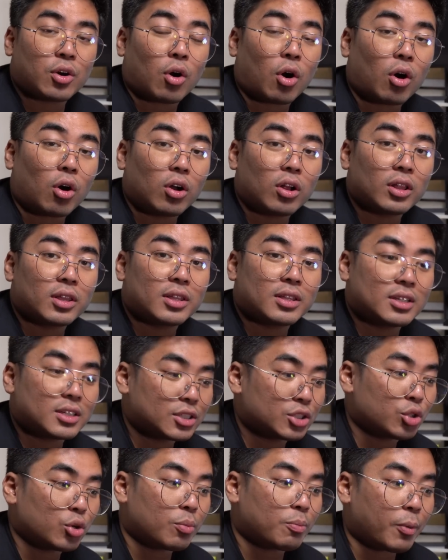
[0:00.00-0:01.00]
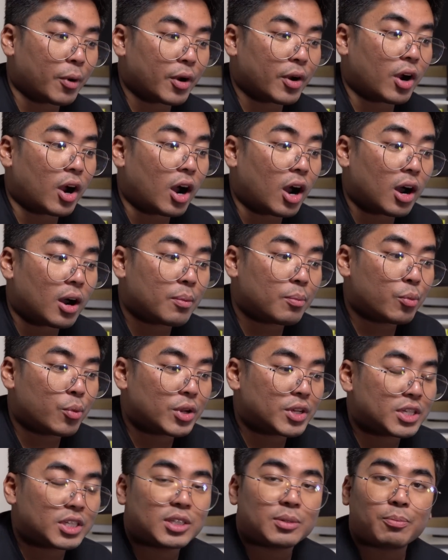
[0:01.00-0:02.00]
called the Super Hub,
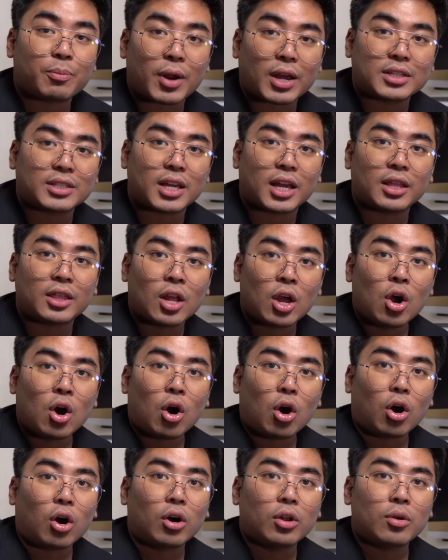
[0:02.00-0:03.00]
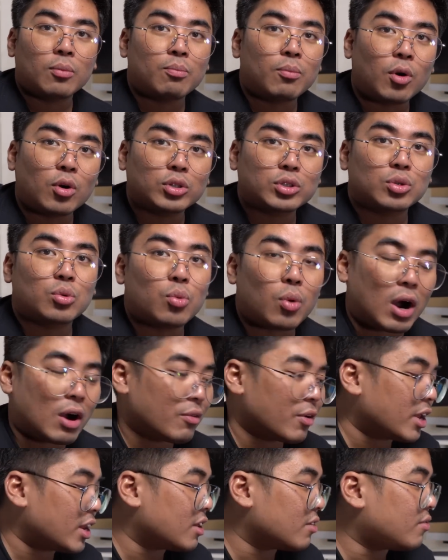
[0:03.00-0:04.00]
which is present on most
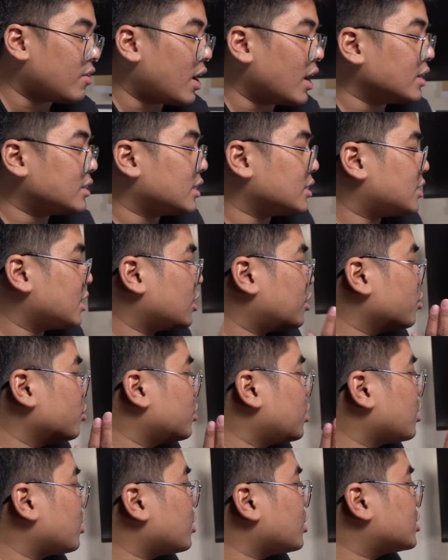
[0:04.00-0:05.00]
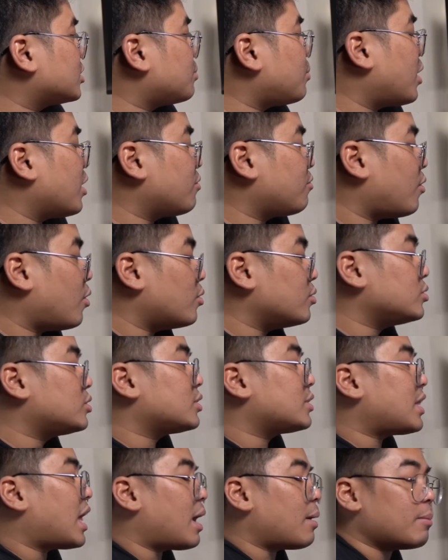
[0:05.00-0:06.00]
HUAWEI devices, including their
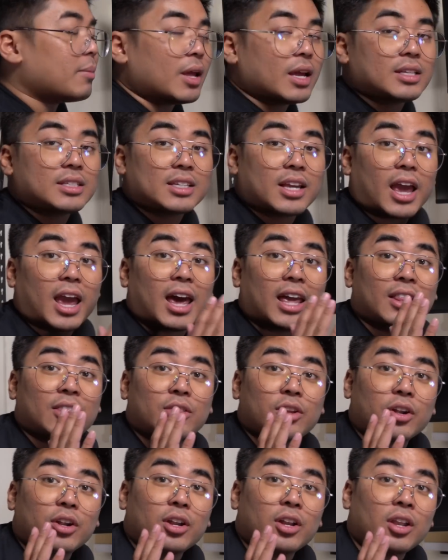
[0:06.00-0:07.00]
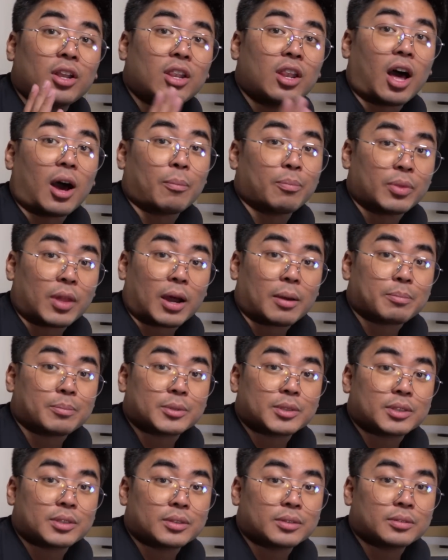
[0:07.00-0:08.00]
smartphones, tablets, and their
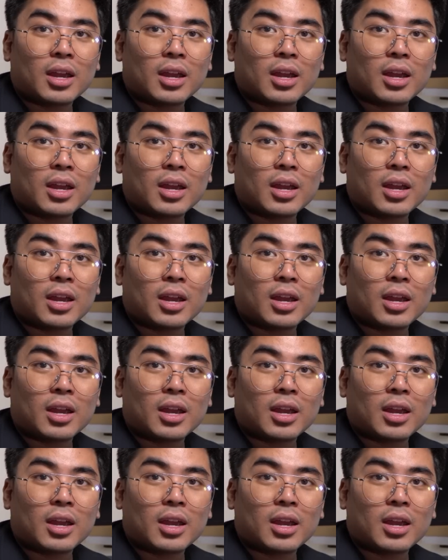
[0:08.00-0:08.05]
laptops.